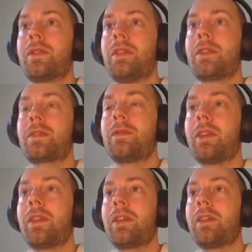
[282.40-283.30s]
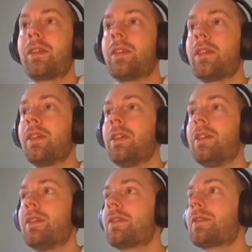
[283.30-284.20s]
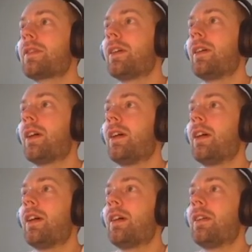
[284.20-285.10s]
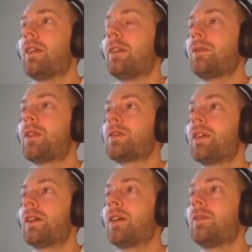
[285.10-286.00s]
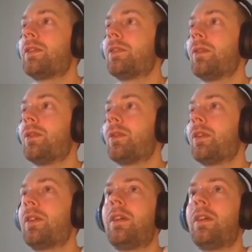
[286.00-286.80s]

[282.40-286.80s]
this thing. It is, and you can see I have it on.